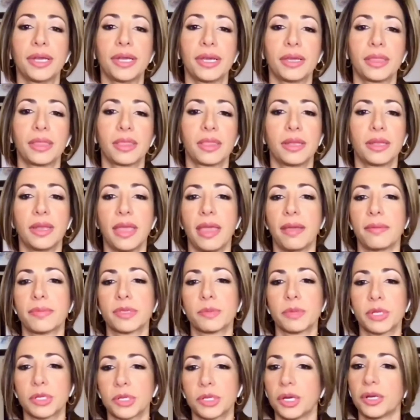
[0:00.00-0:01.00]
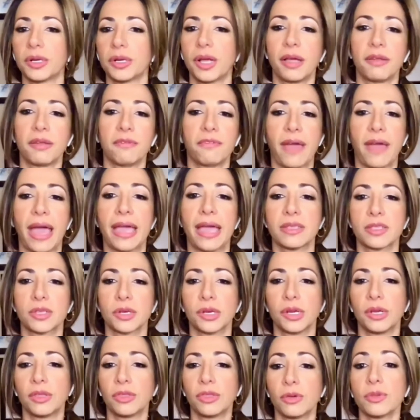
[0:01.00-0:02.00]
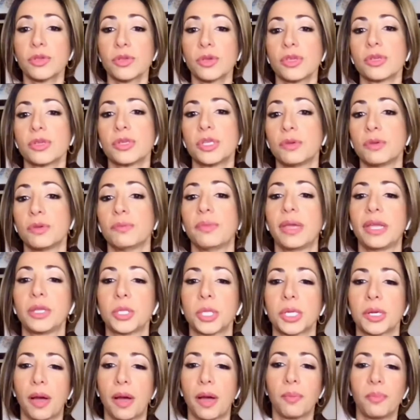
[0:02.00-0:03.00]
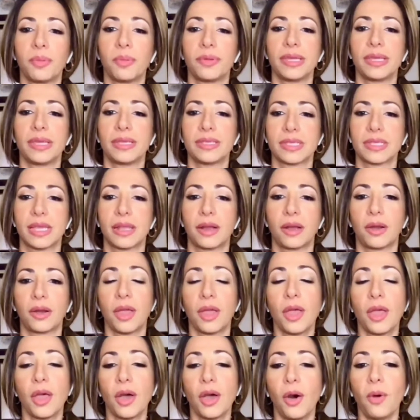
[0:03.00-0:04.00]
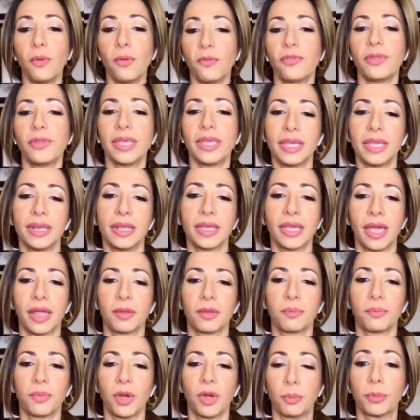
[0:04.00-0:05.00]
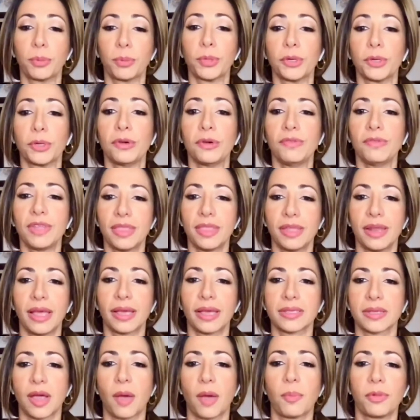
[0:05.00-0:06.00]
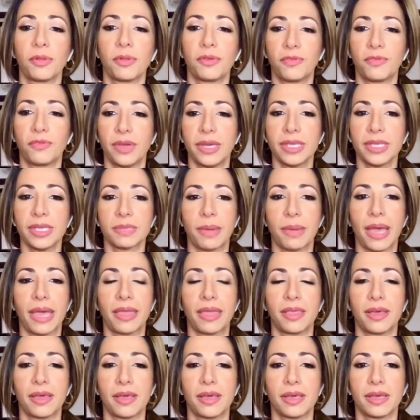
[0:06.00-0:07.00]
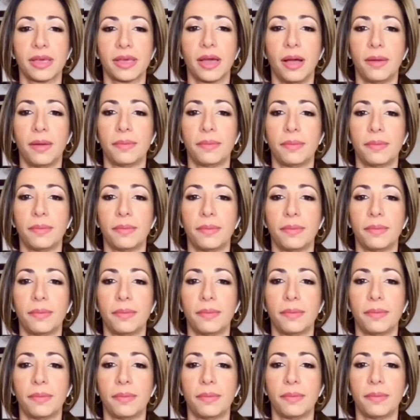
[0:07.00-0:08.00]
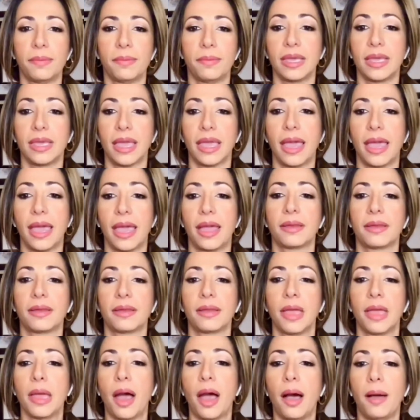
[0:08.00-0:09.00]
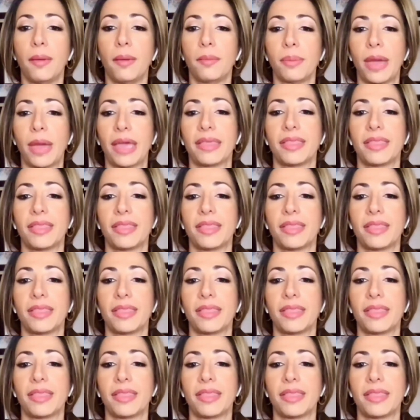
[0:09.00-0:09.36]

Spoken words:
hearing the names Moderna and Pfizer, and those are the two major companies that are hopefully going to get it approved in the next couple of weeks by the CDC and